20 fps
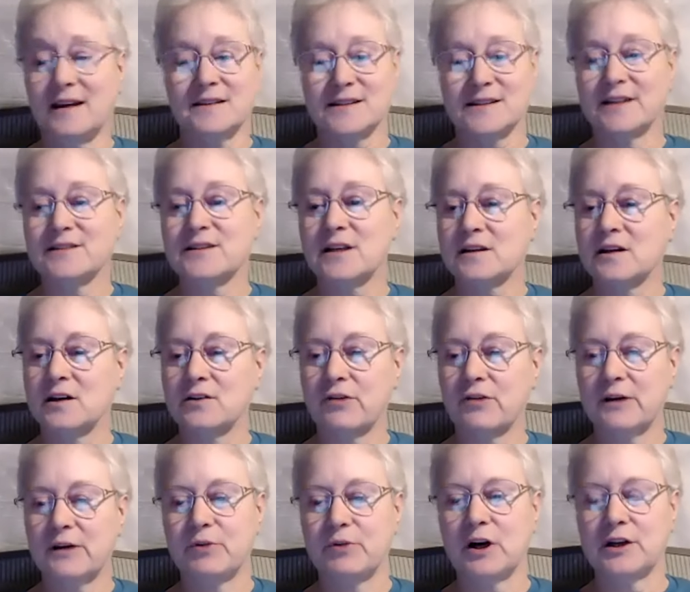sounds like a
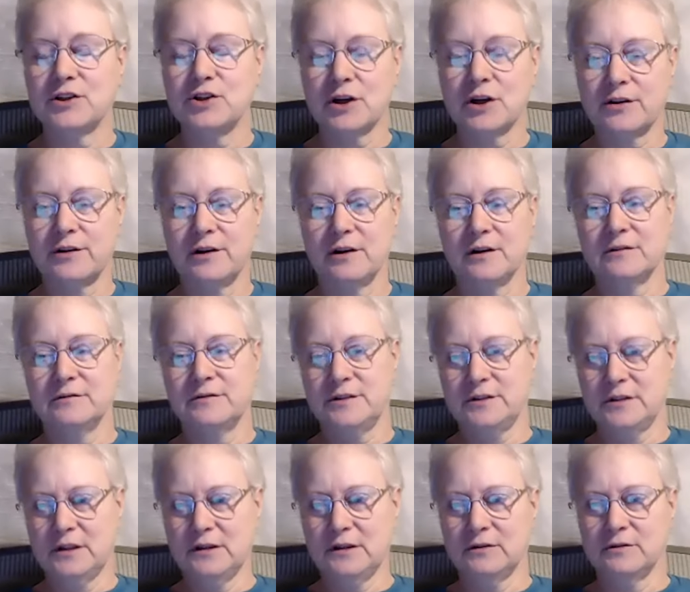great project though.
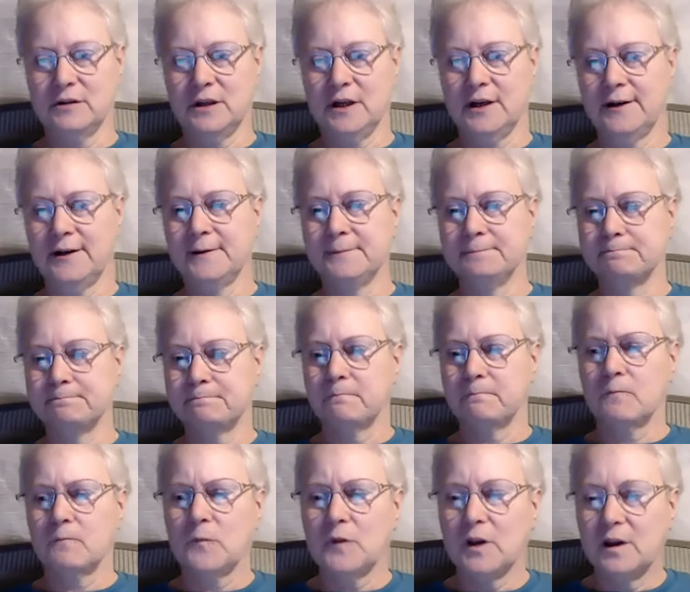So, mm. uh,
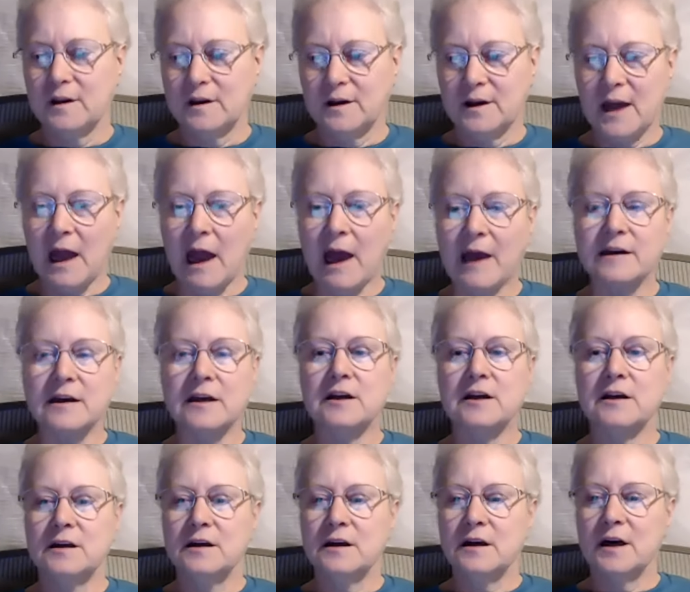and
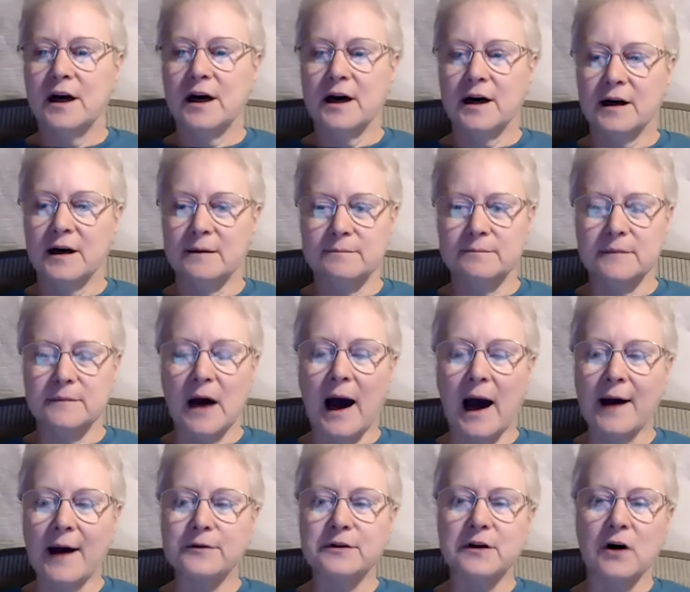um,
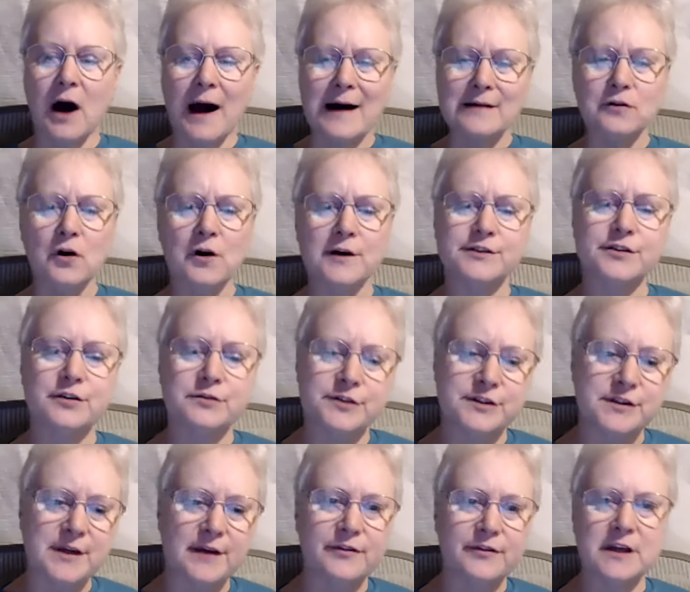I will I'll also
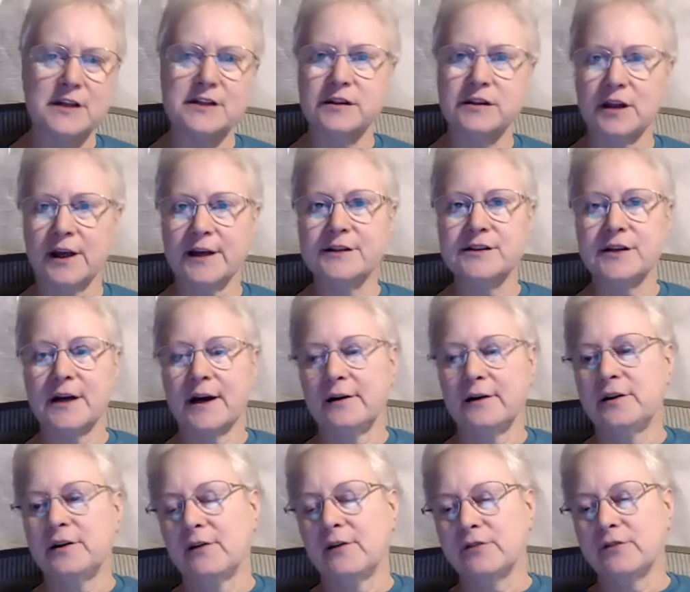send these links out
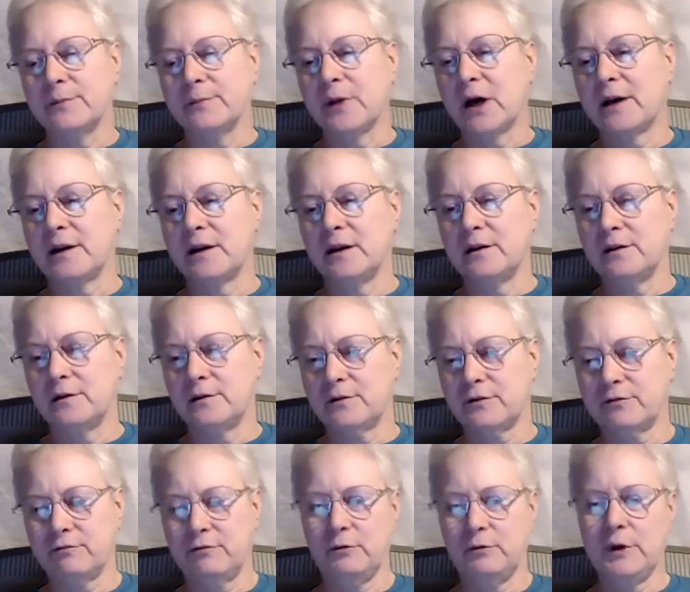to everybody
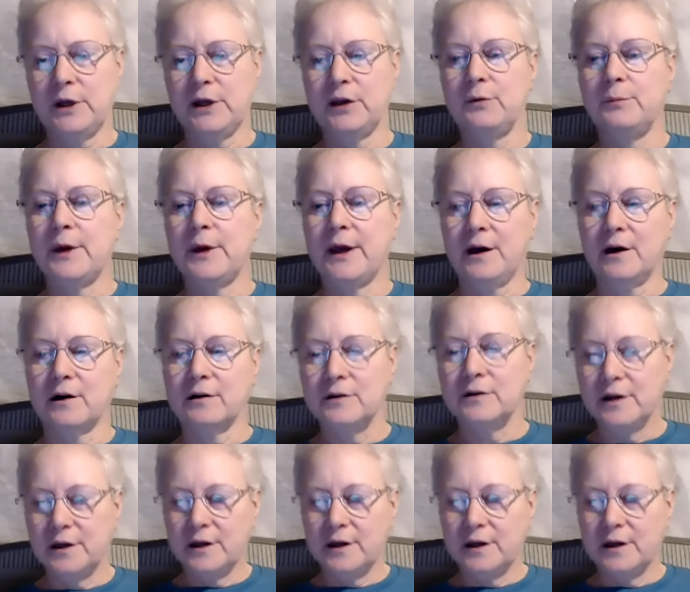through email.